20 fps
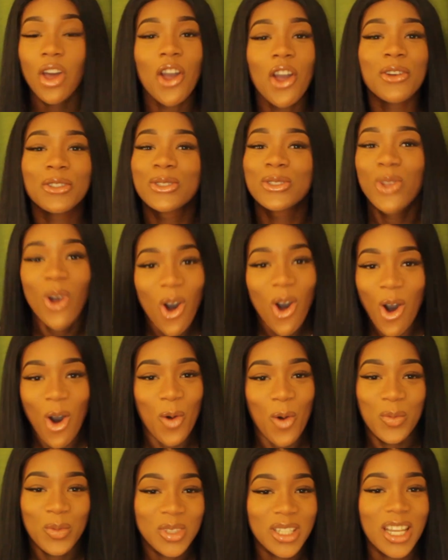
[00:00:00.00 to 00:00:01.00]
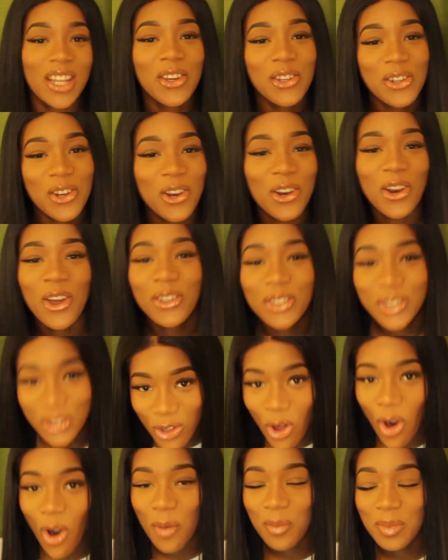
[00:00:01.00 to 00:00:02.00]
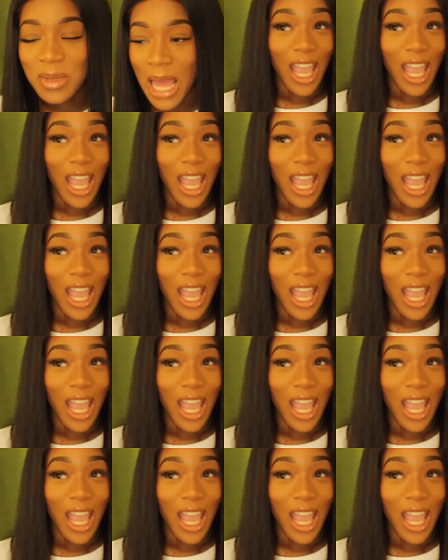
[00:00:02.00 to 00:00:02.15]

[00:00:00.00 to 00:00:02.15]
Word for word: No, stop. No, no, no, stop.